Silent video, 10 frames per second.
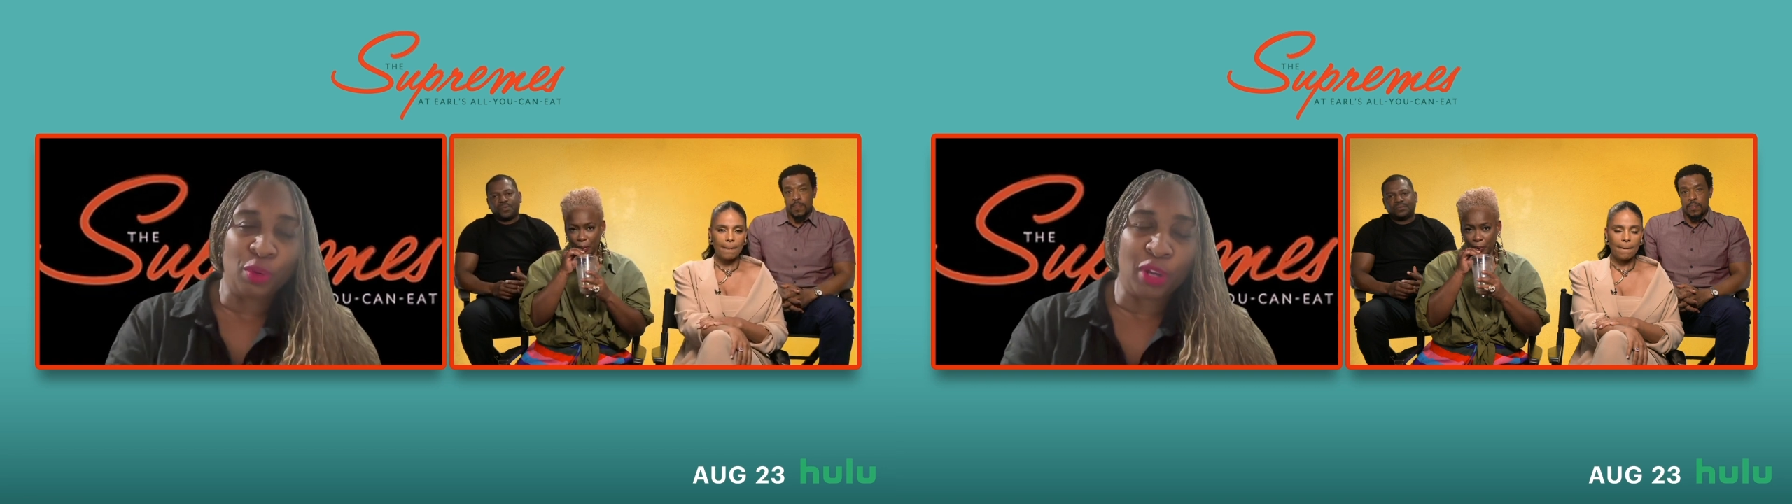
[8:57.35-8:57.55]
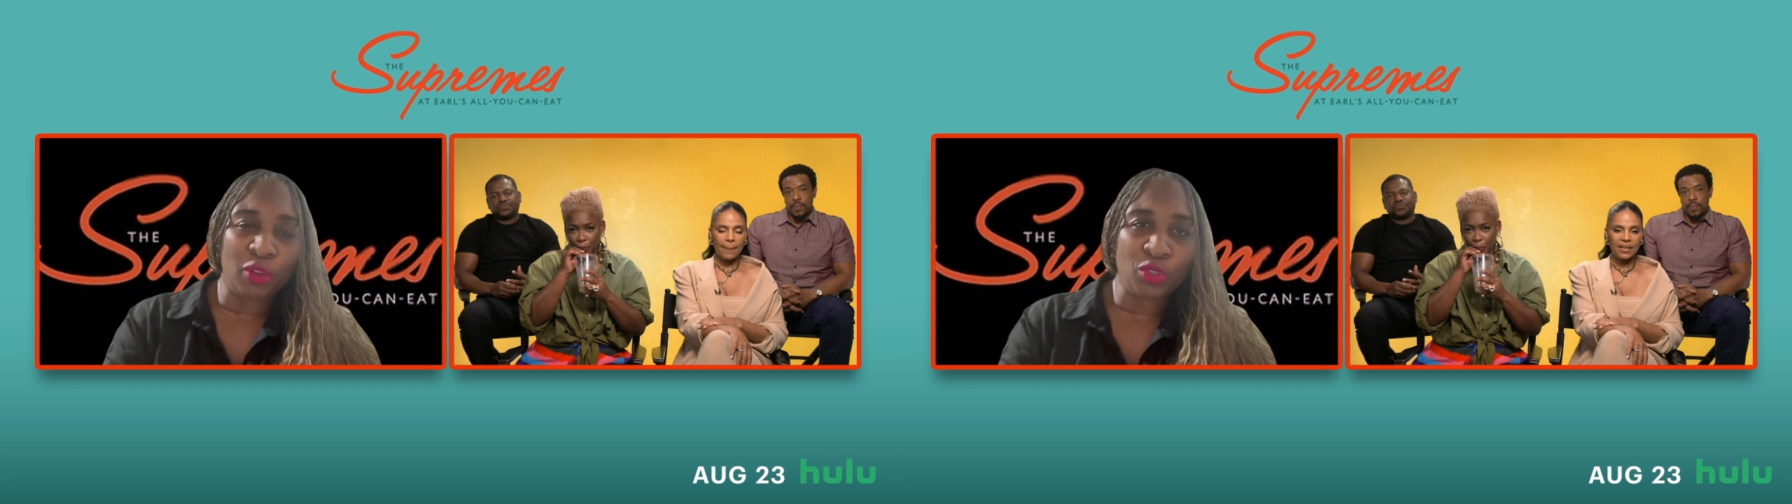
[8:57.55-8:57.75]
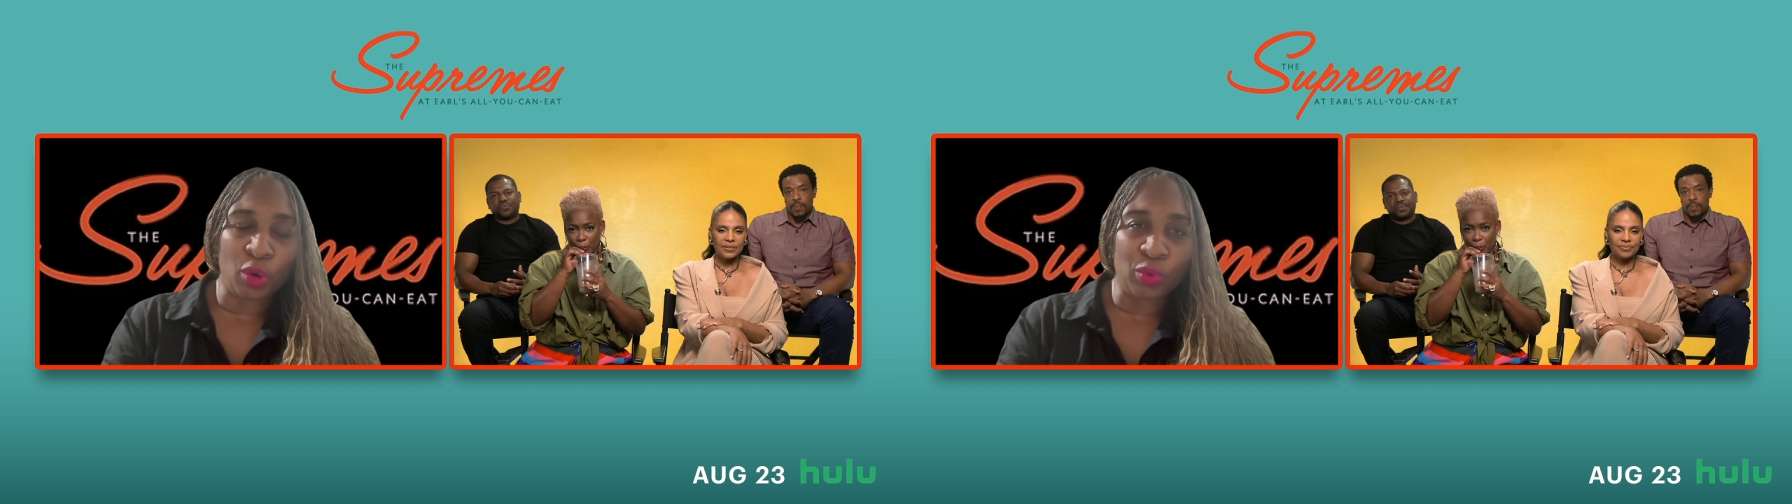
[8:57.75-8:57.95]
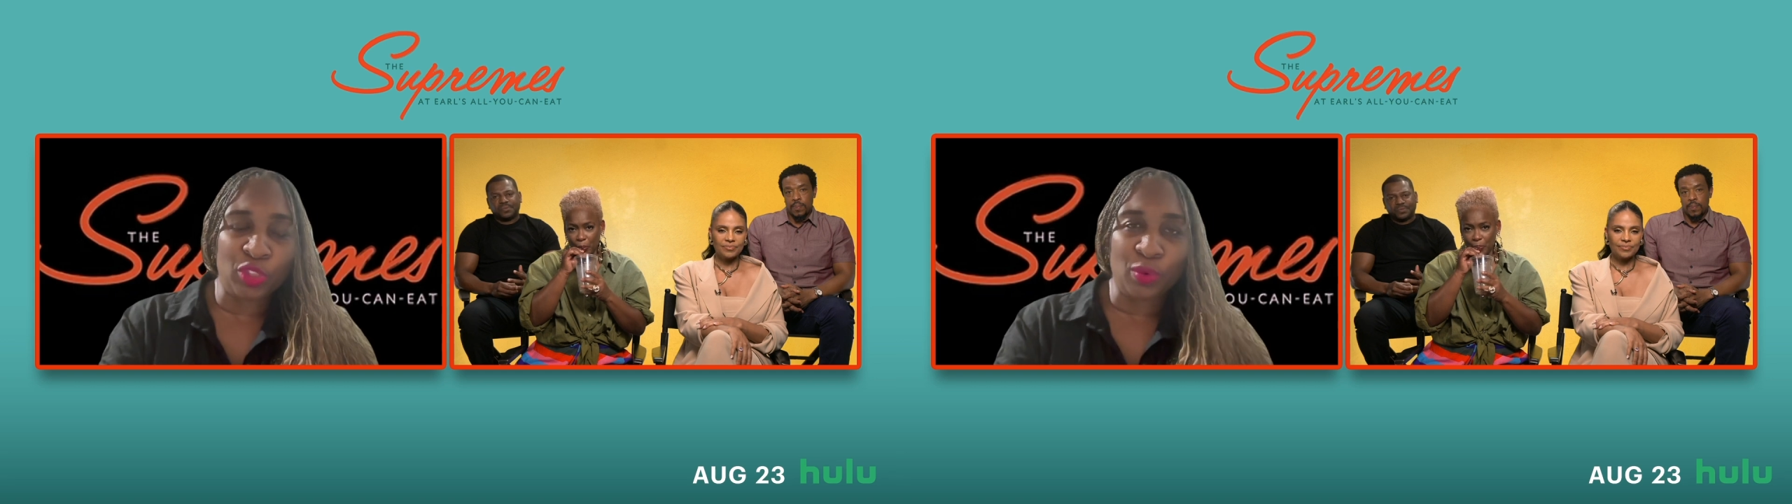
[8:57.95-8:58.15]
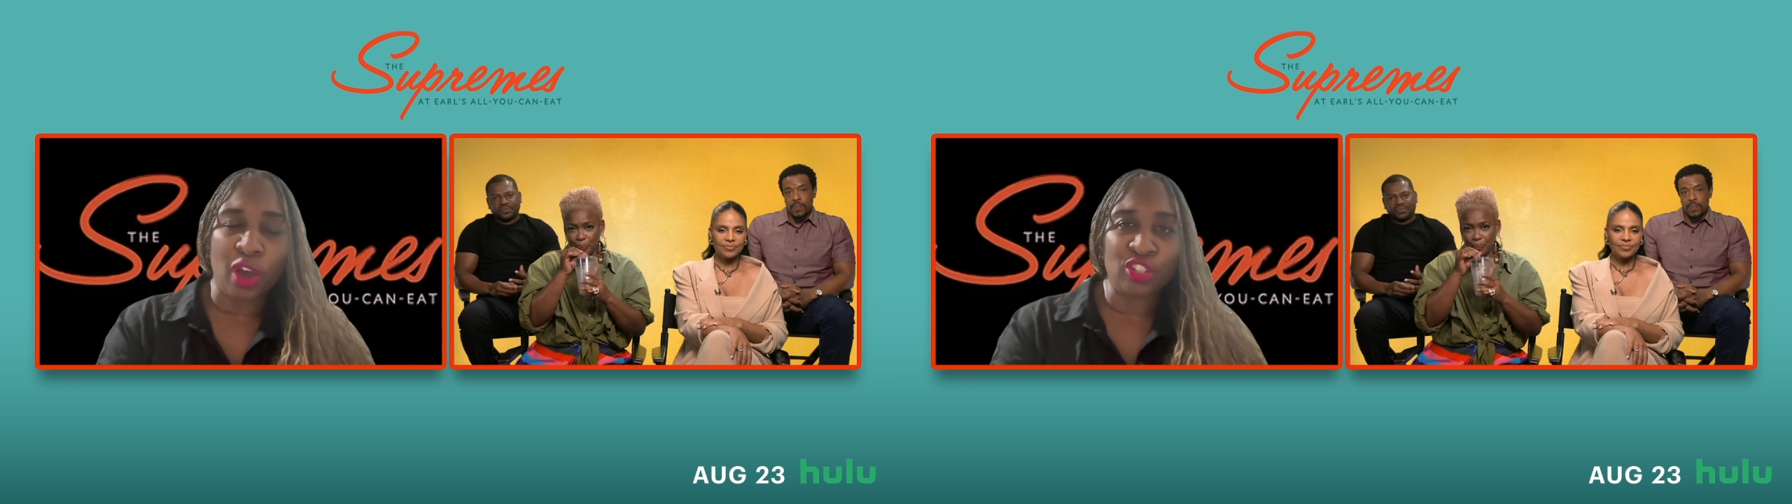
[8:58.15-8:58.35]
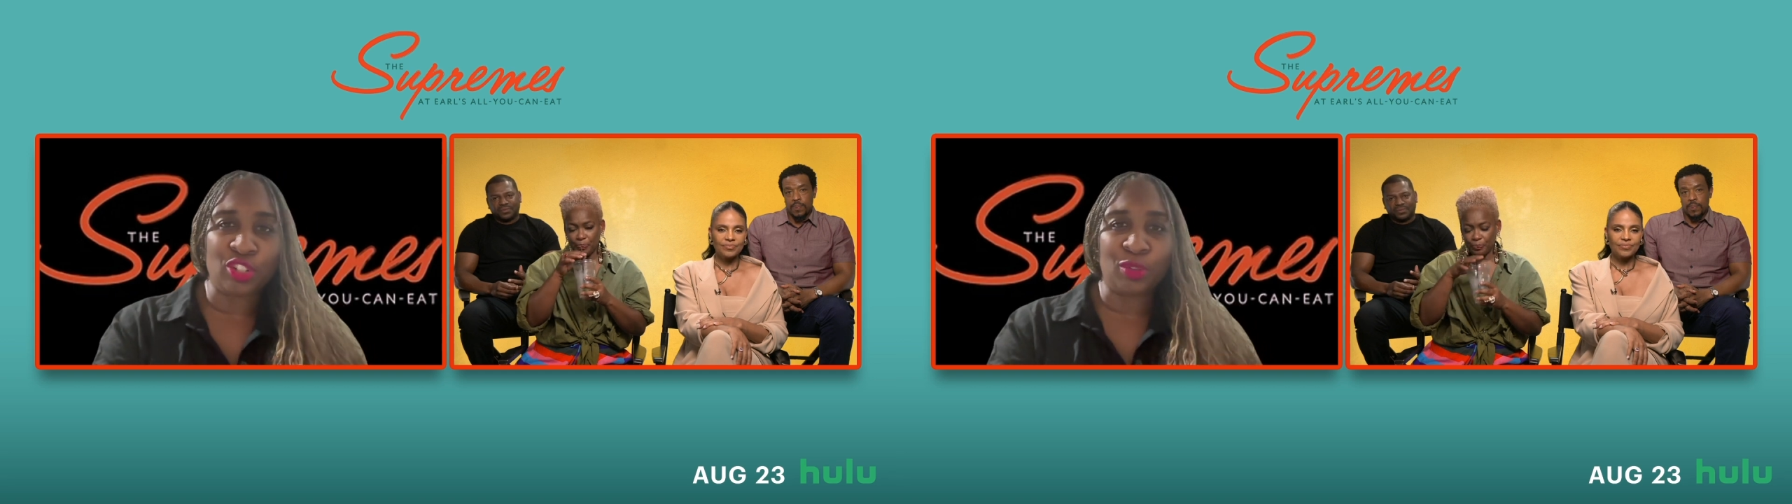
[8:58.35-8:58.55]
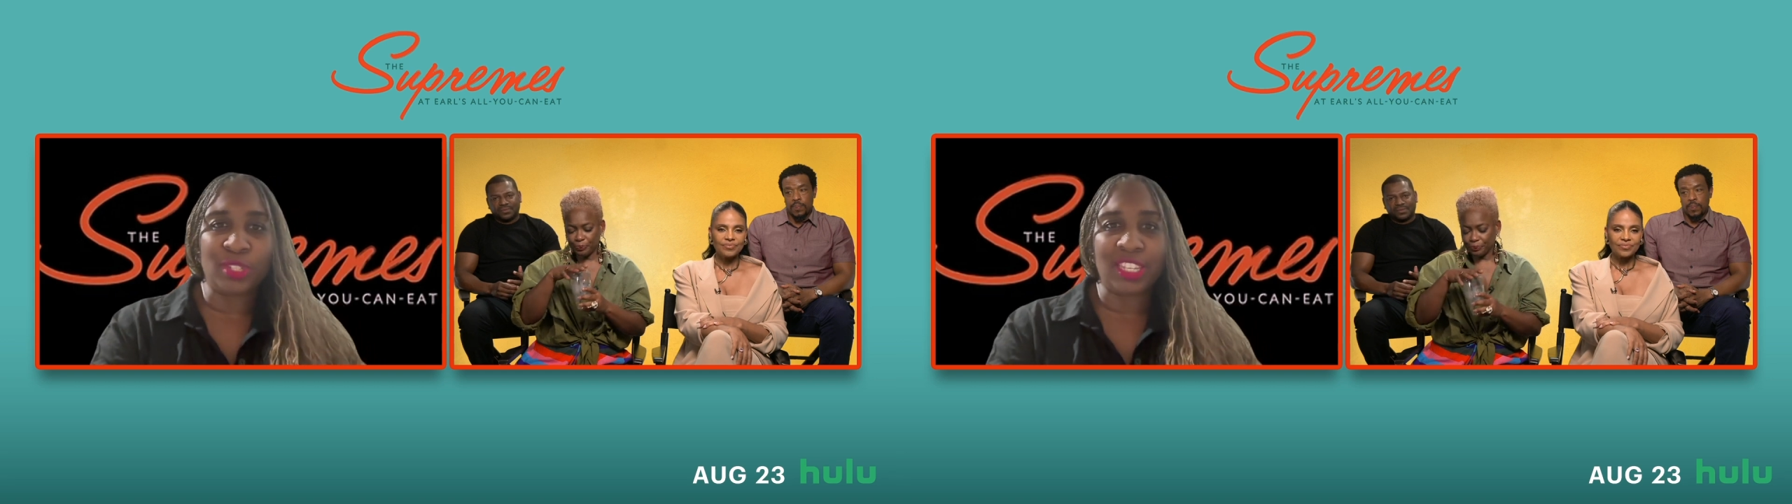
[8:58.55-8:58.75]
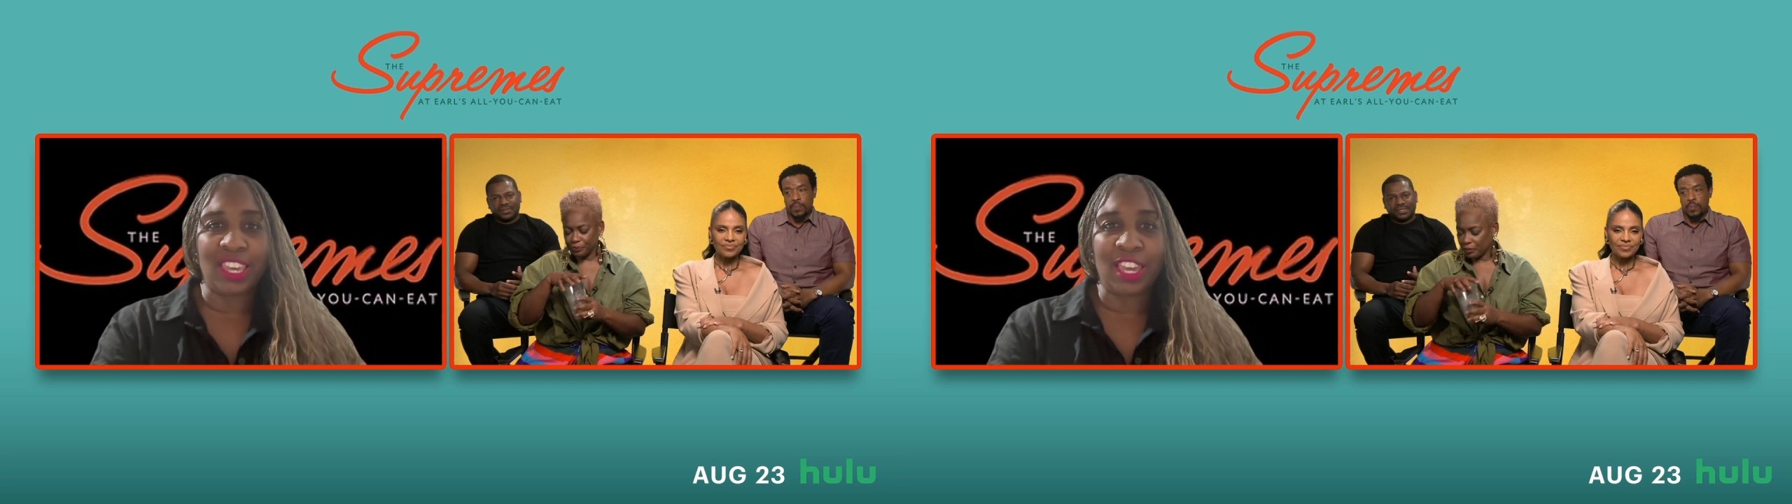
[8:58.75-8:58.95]
but I'll start with you, Anjanou,
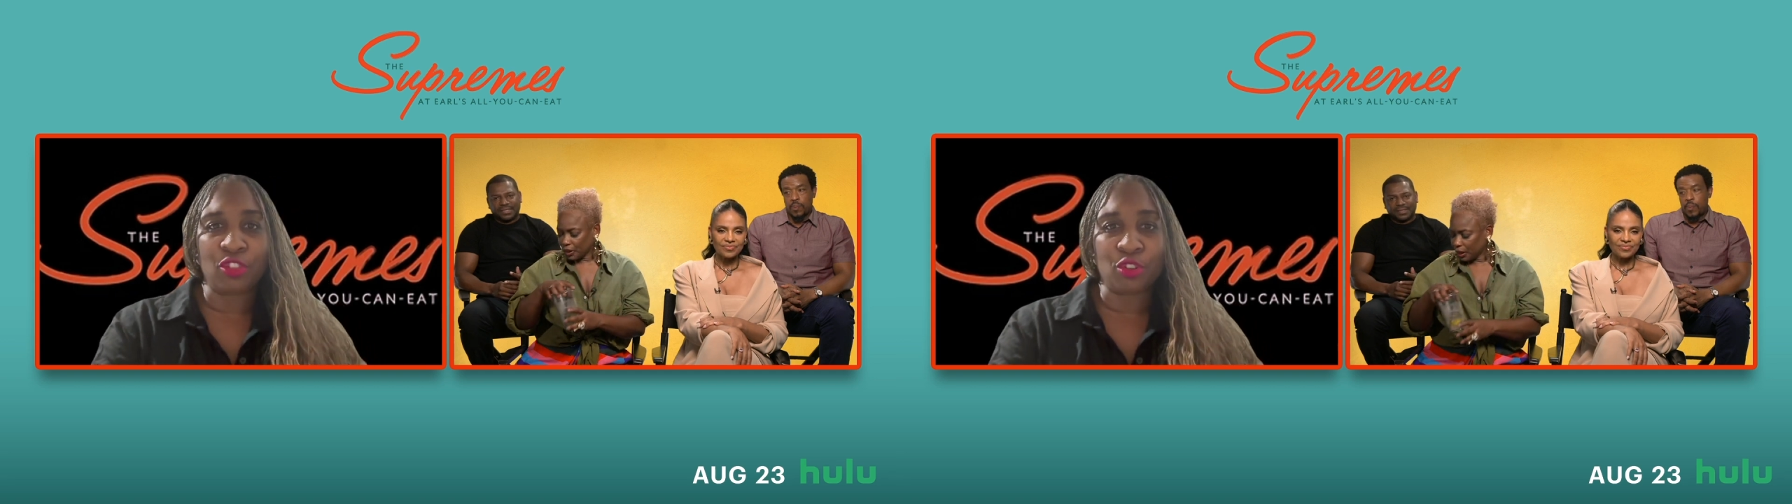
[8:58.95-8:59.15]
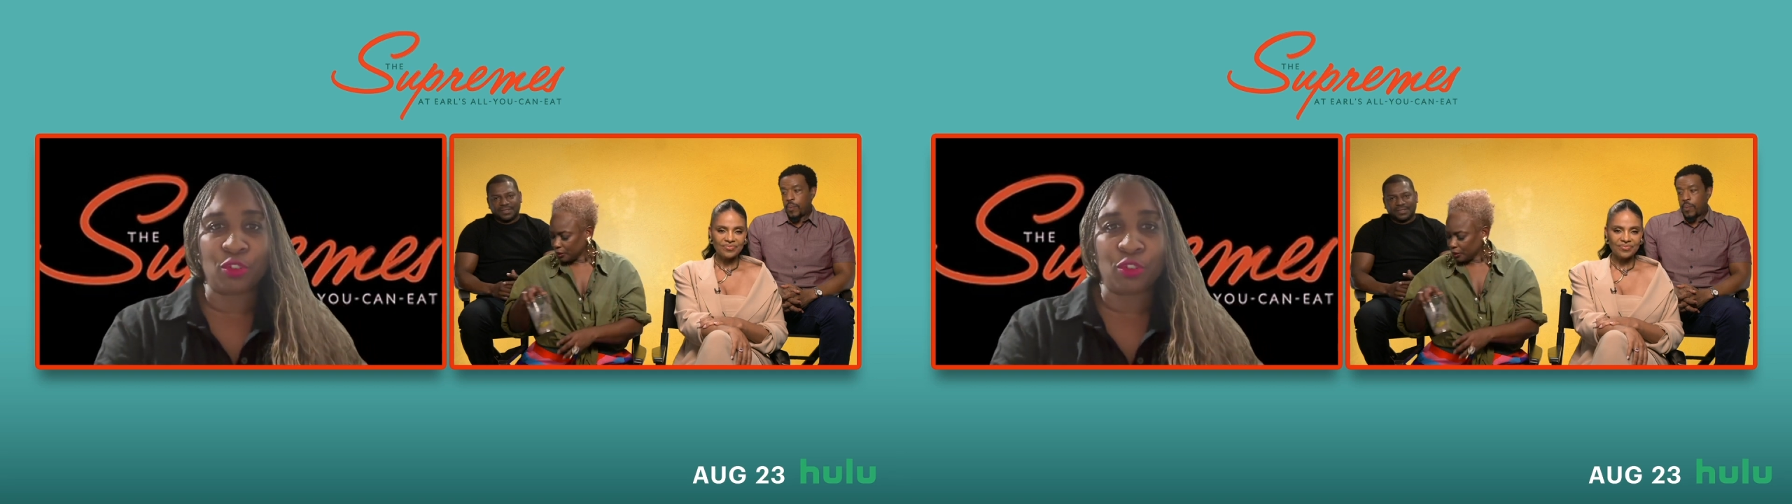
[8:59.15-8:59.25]
to answer